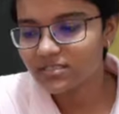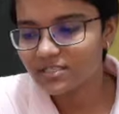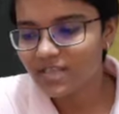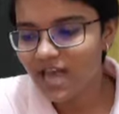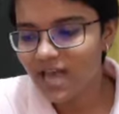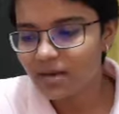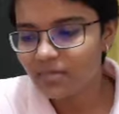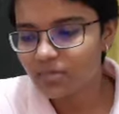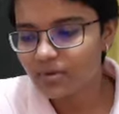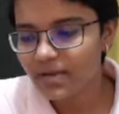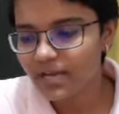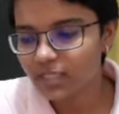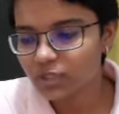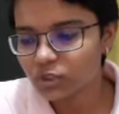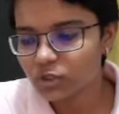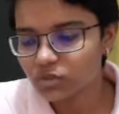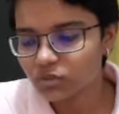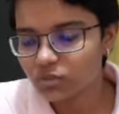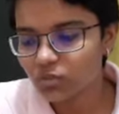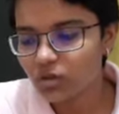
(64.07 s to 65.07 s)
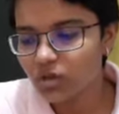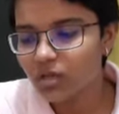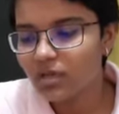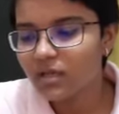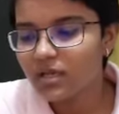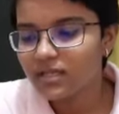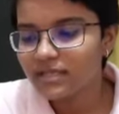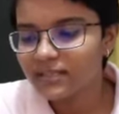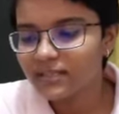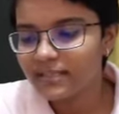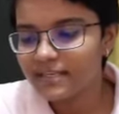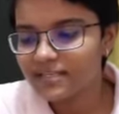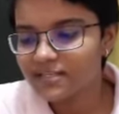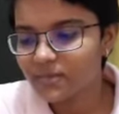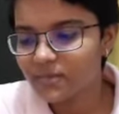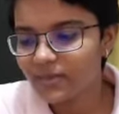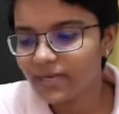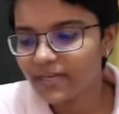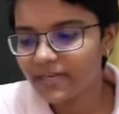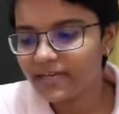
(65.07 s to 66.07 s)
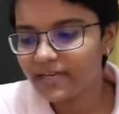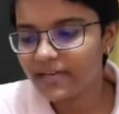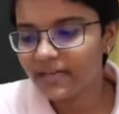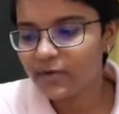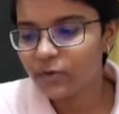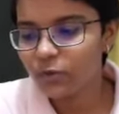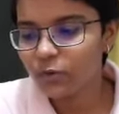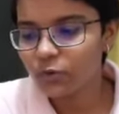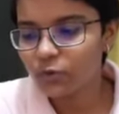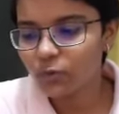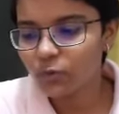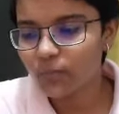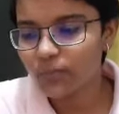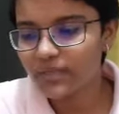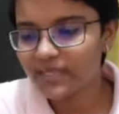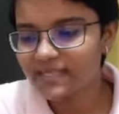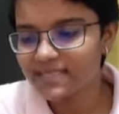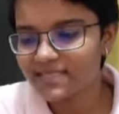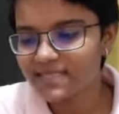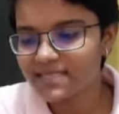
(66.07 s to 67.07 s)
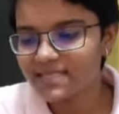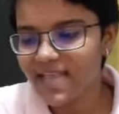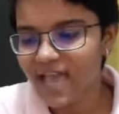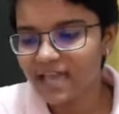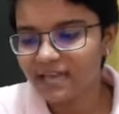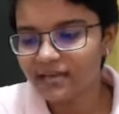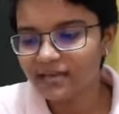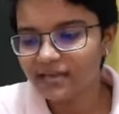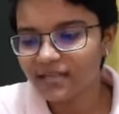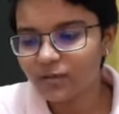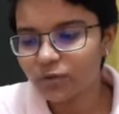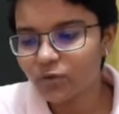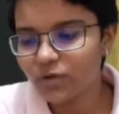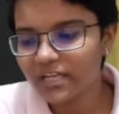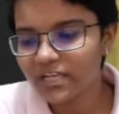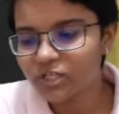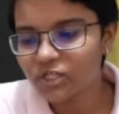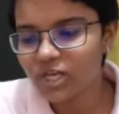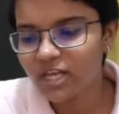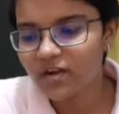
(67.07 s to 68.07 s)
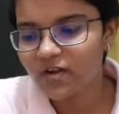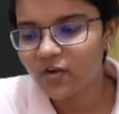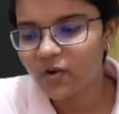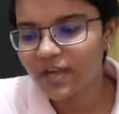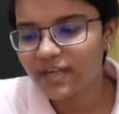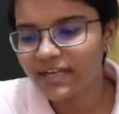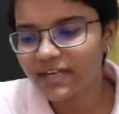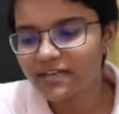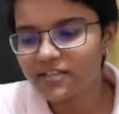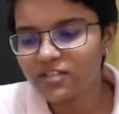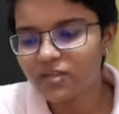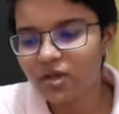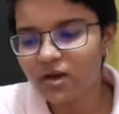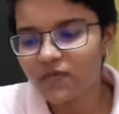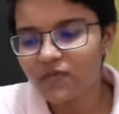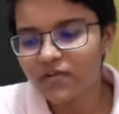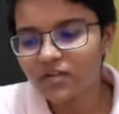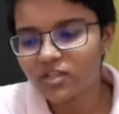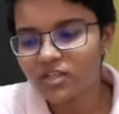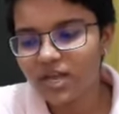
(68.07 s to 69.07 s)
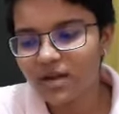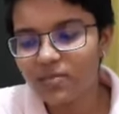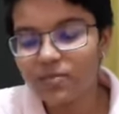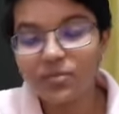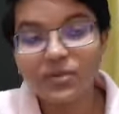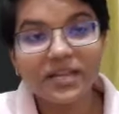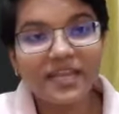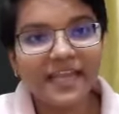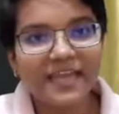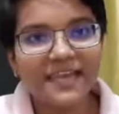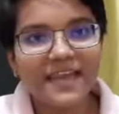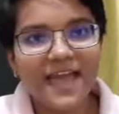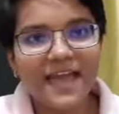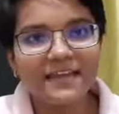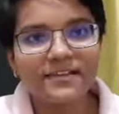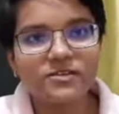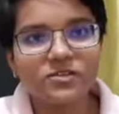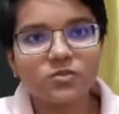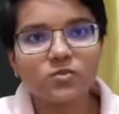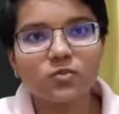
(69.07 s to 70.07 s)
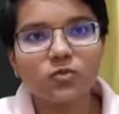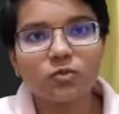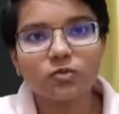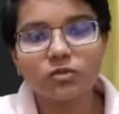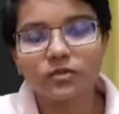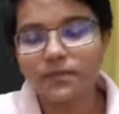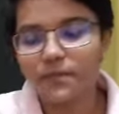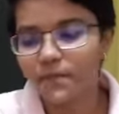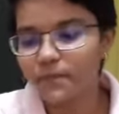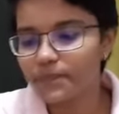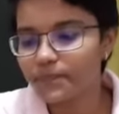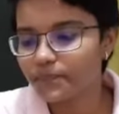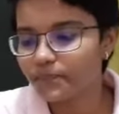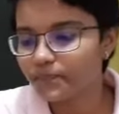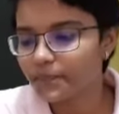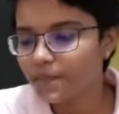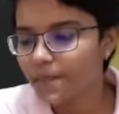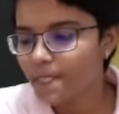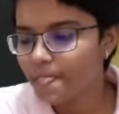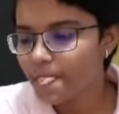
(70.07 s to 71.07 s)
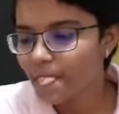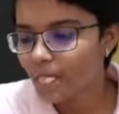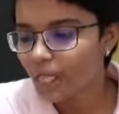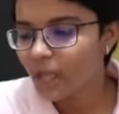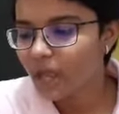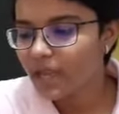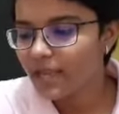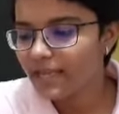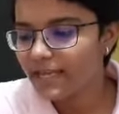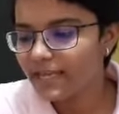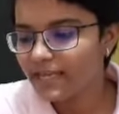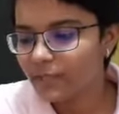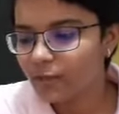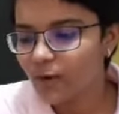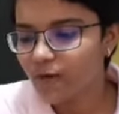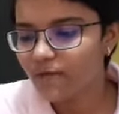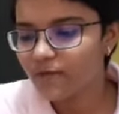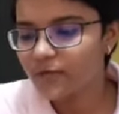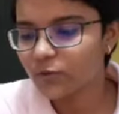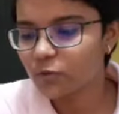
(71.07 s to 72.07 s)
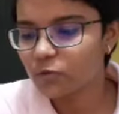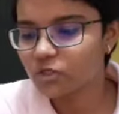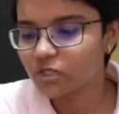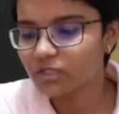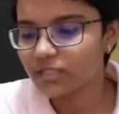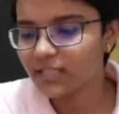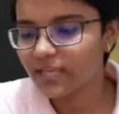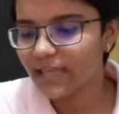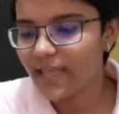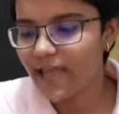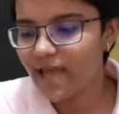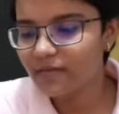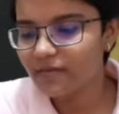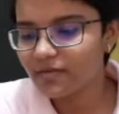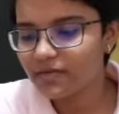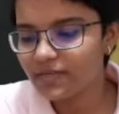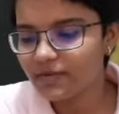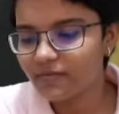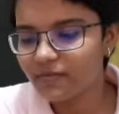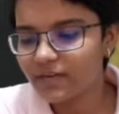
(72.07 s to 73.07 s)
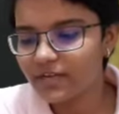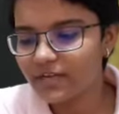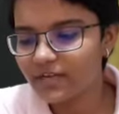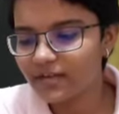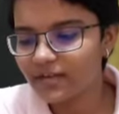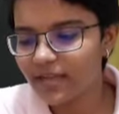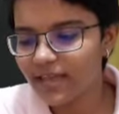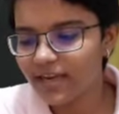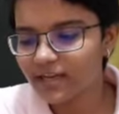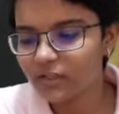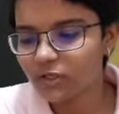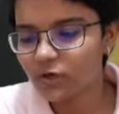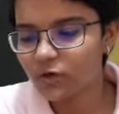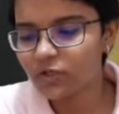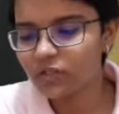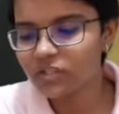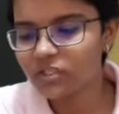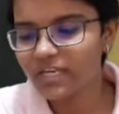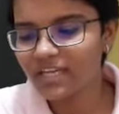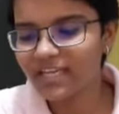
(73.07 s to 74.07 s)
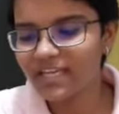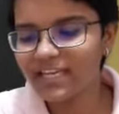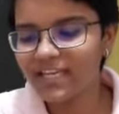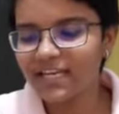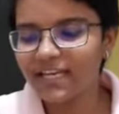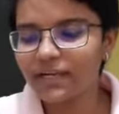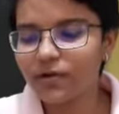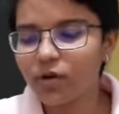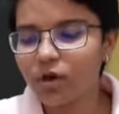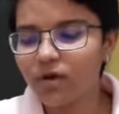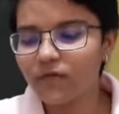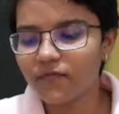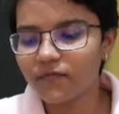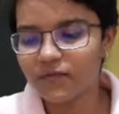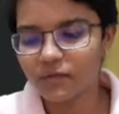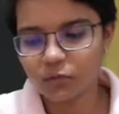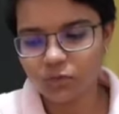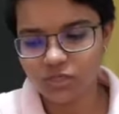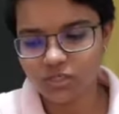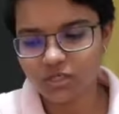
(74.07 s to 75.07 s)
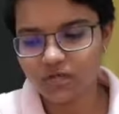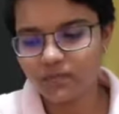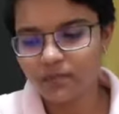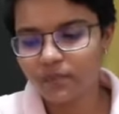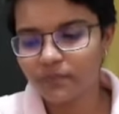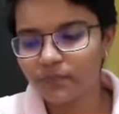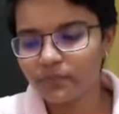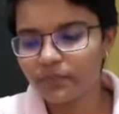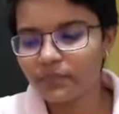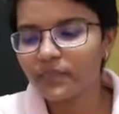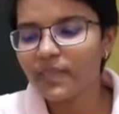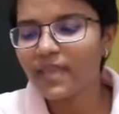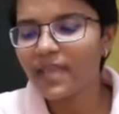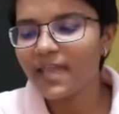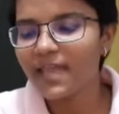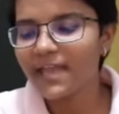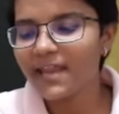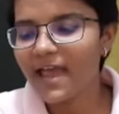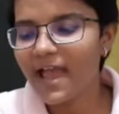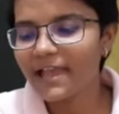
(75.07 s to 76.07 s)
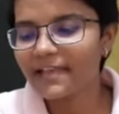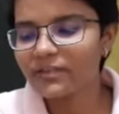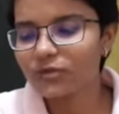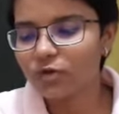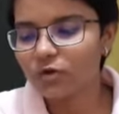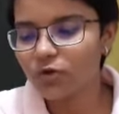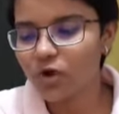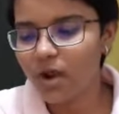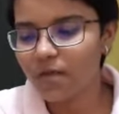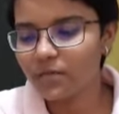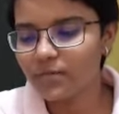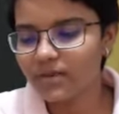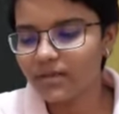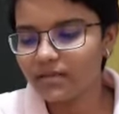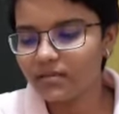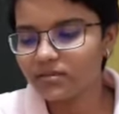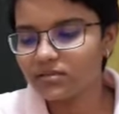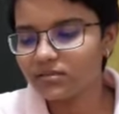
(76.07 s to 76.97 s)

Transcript: a sharp edge tool, they split into two pieces and the newly generated surface are plain and smooth. Heat of fusion: they have a definite characteristic heat of fusion and isotropic.